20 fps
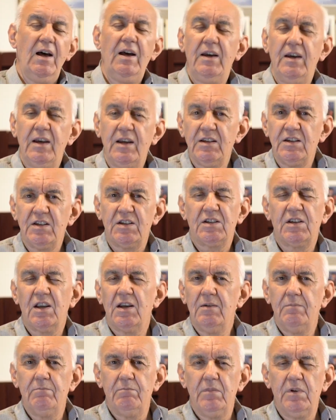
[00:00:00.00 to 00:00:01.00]
it's,
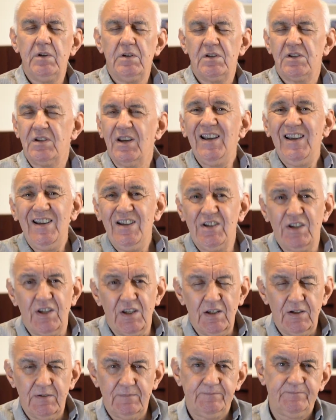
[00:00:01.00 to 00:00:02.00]
um, it's
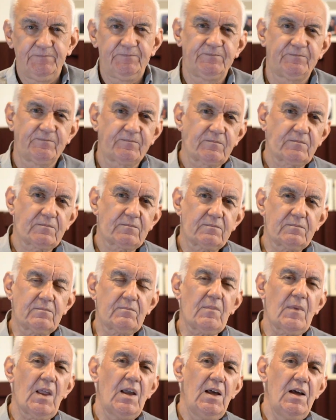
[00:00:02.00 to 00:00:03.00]
easier
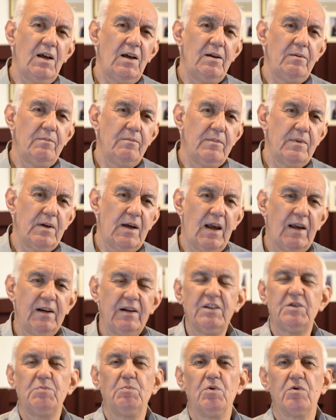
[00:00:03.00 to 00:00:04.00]
um,
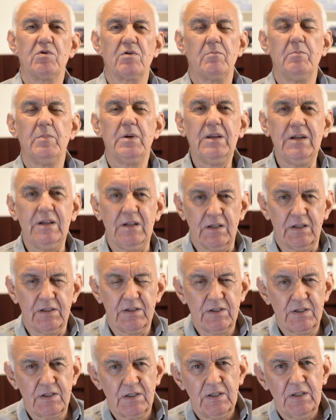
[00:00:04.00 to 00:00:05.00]
and it's more
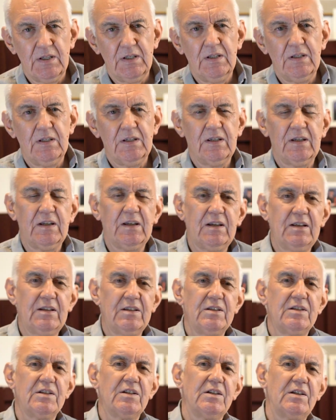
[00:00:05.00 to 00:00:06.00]
immediate.
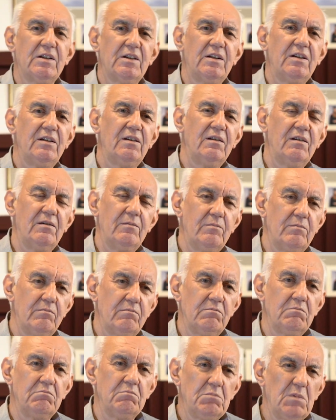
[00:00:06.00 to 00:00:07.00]
And uh,
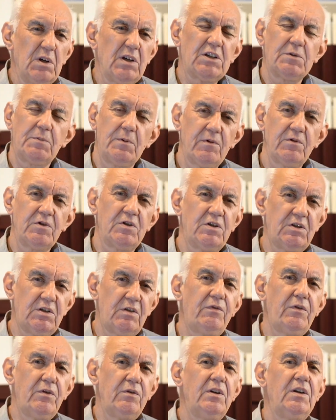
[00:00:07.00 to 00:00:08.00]
my experience is
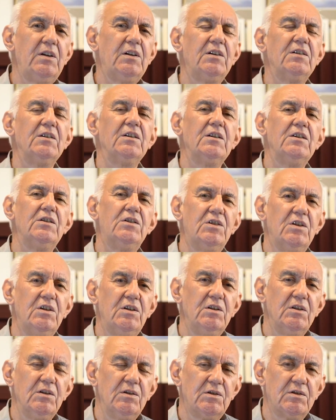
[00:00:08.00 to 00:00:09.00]
if you need an
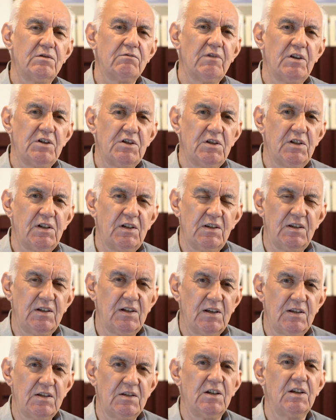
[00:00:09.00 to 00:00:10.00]
ATU to resonate the
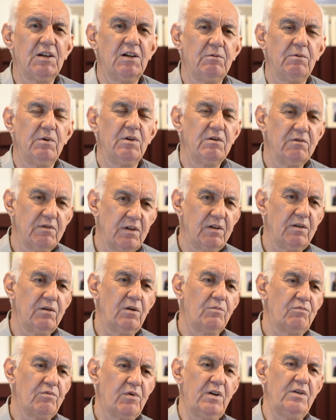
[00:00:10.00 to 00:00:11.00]
antenna when you're out
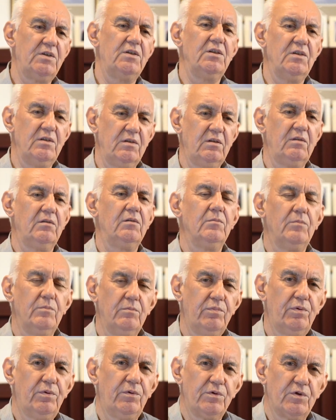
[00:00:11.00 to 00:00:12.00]
operating
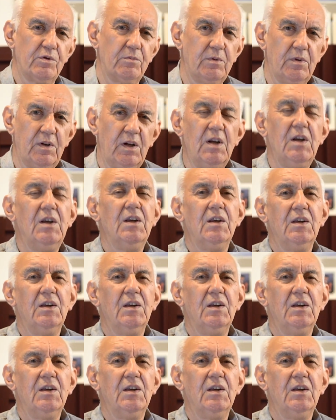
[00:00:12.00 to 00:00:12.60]
portable,